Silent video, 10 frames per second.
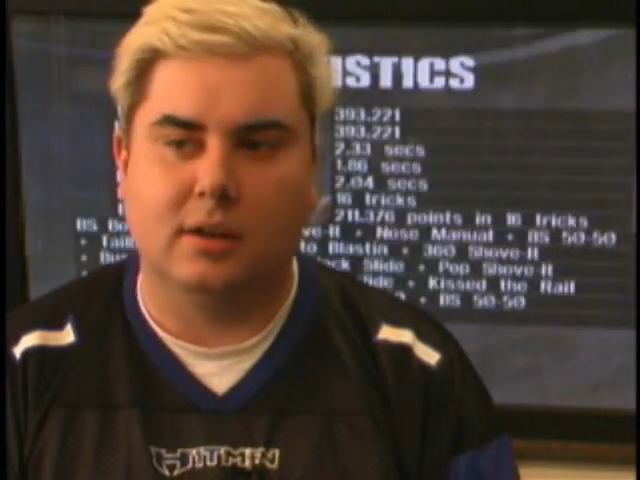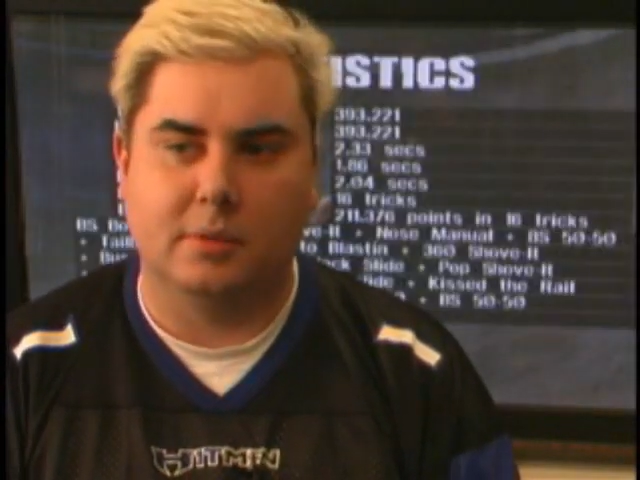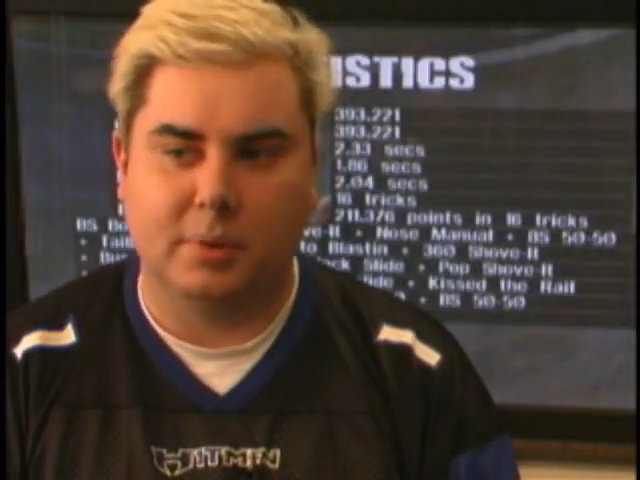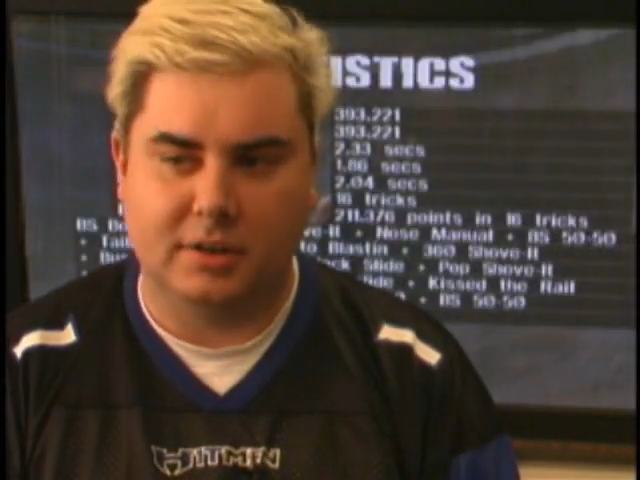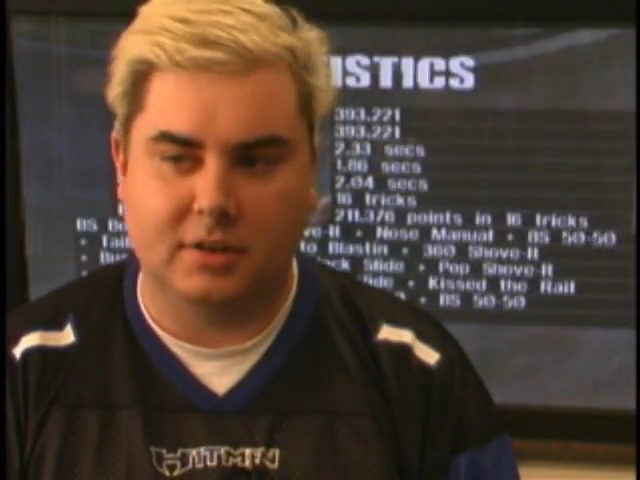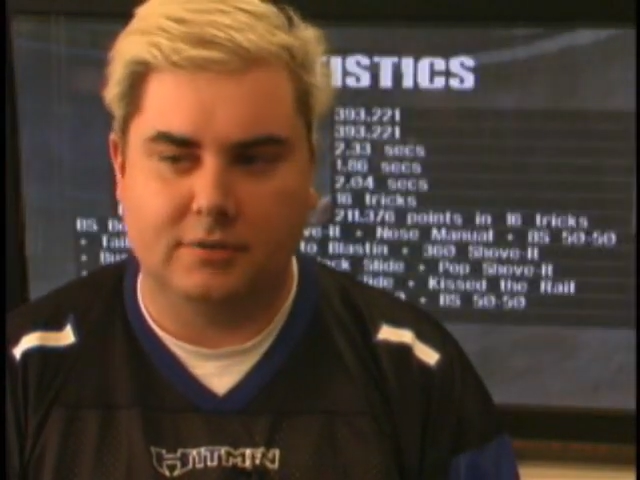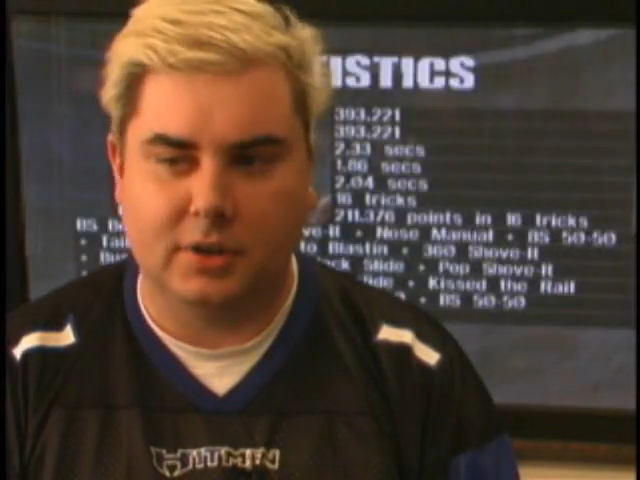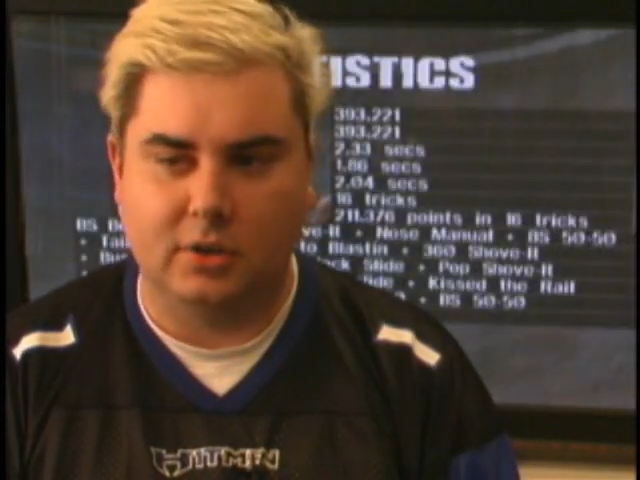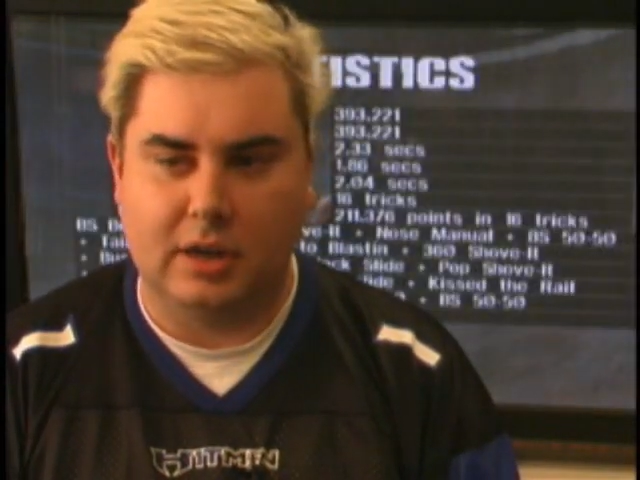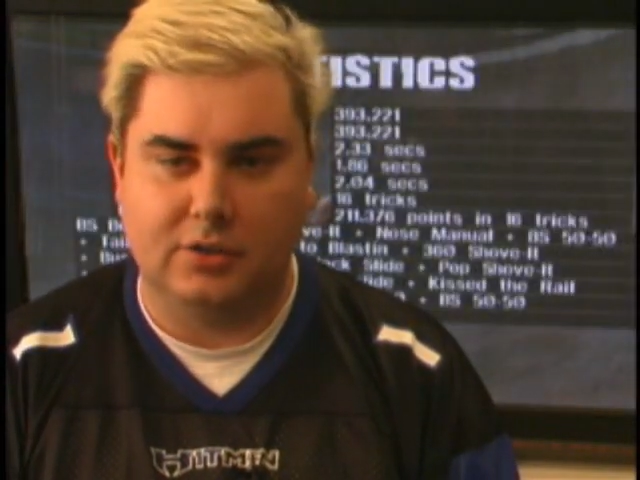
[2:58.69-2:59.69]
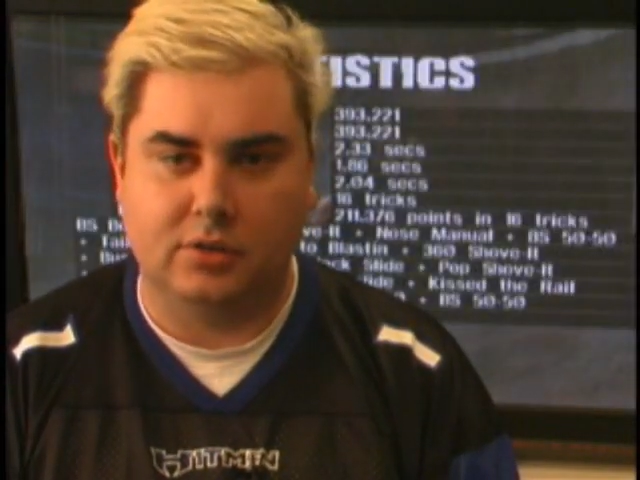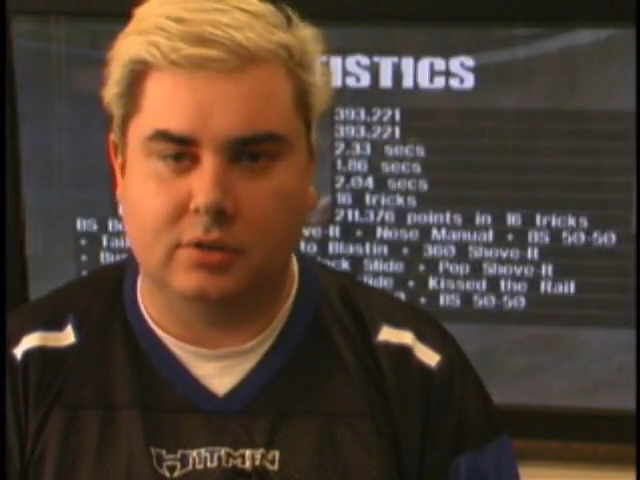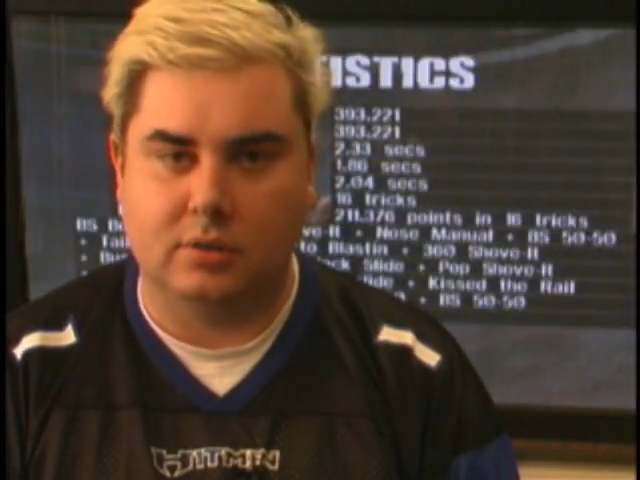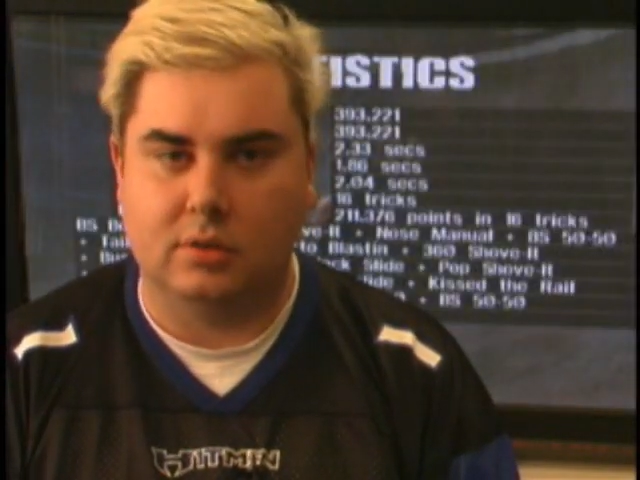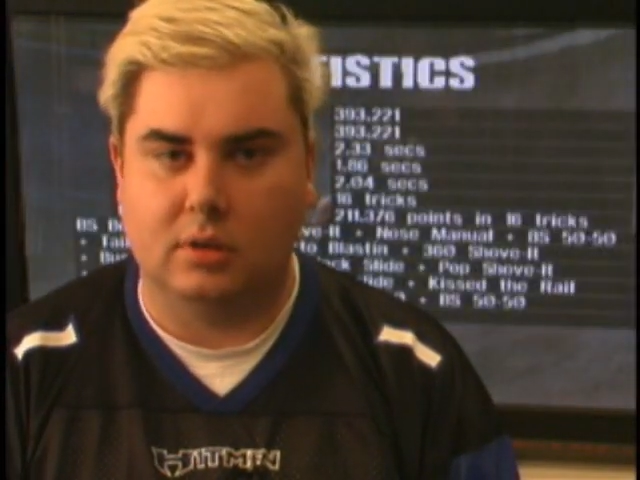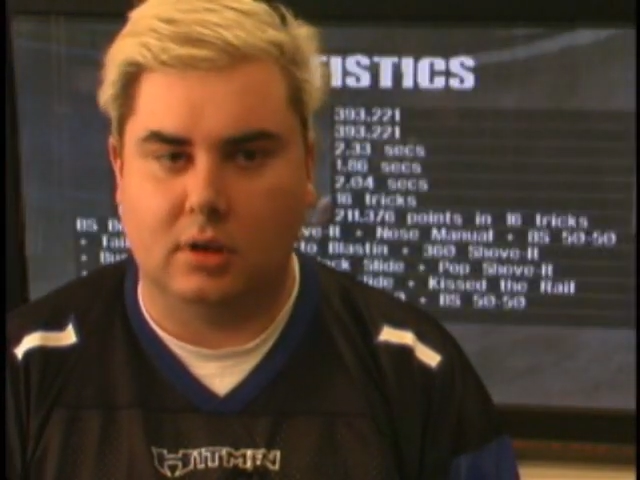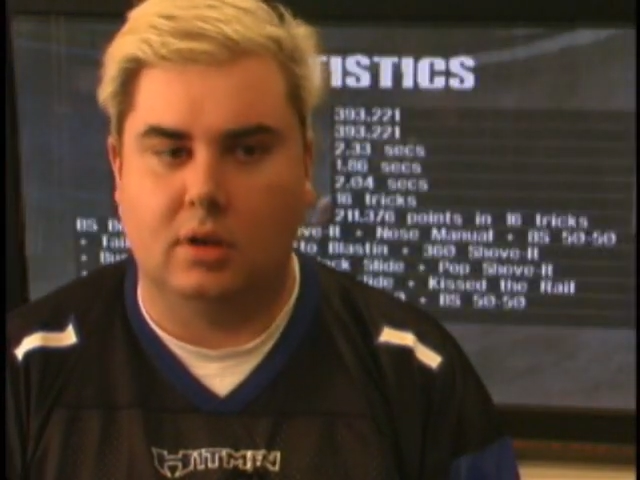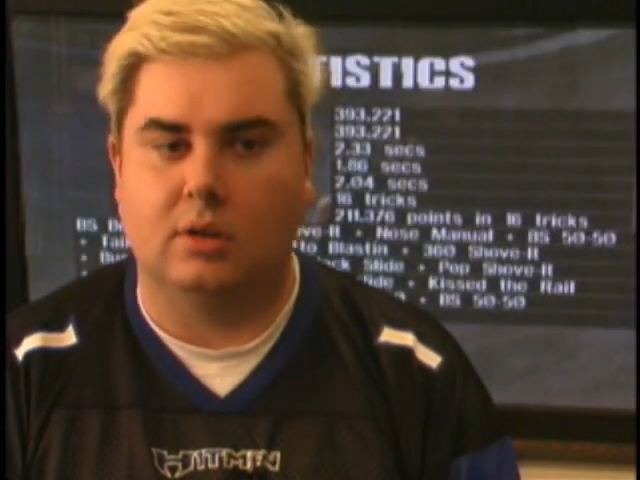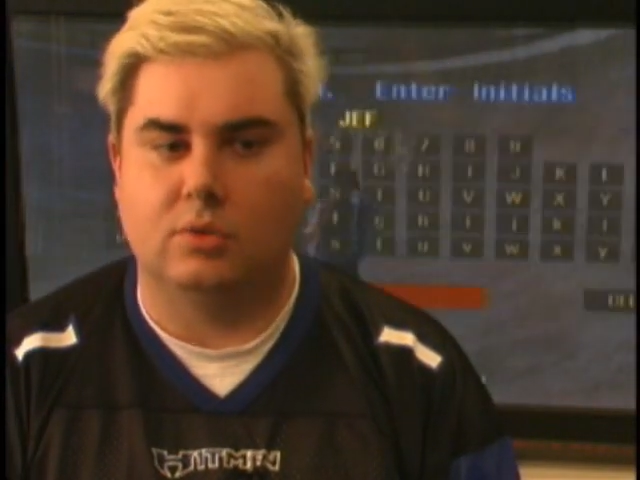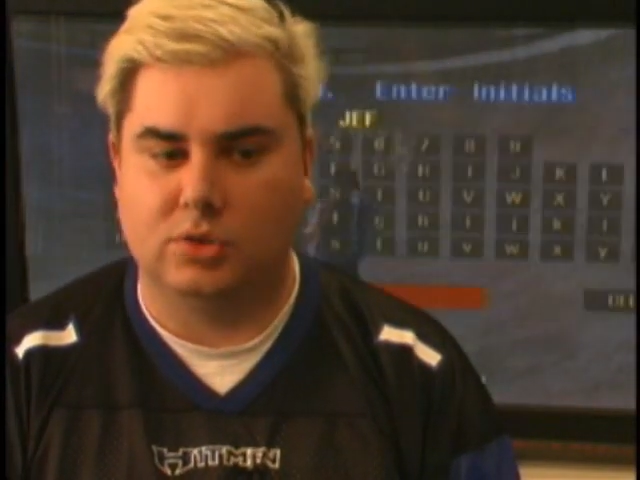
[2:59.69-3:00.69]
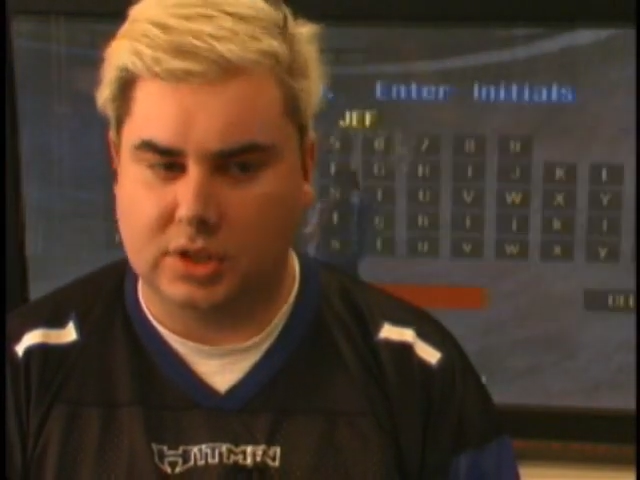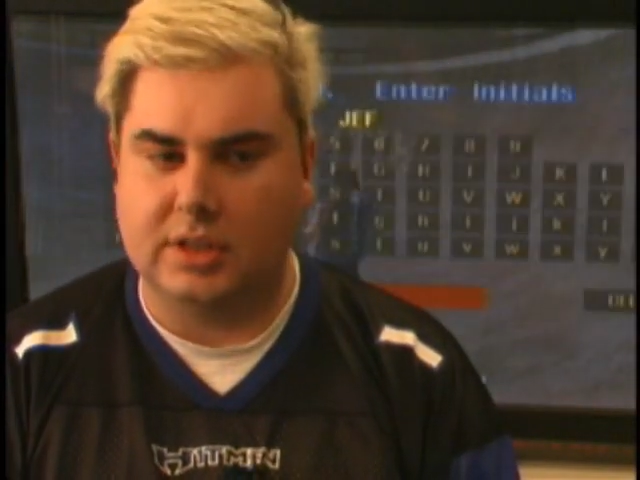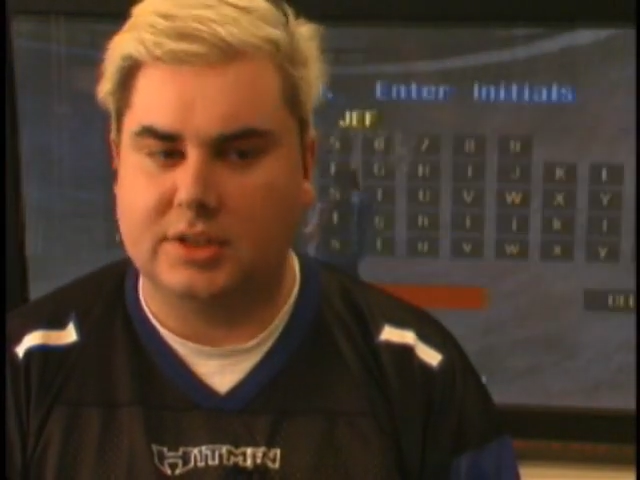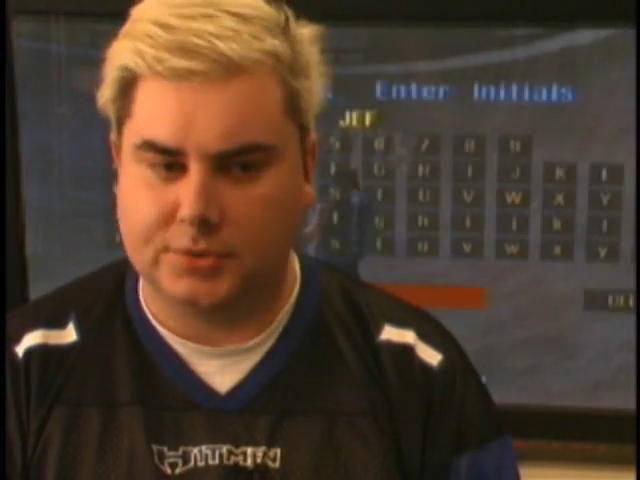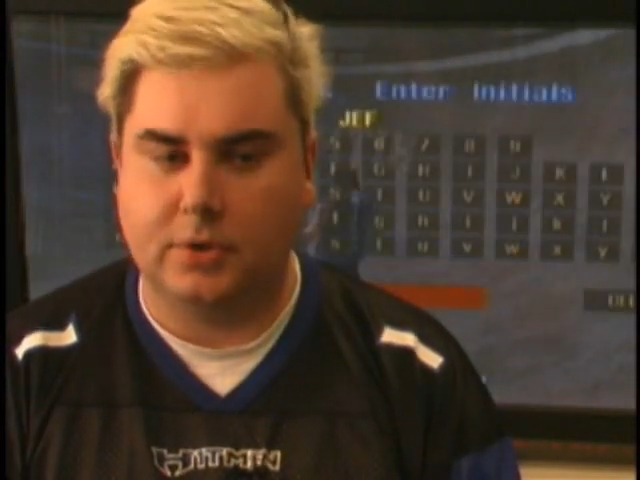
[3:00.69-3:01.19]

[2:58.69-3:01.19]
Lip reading: The button configuration is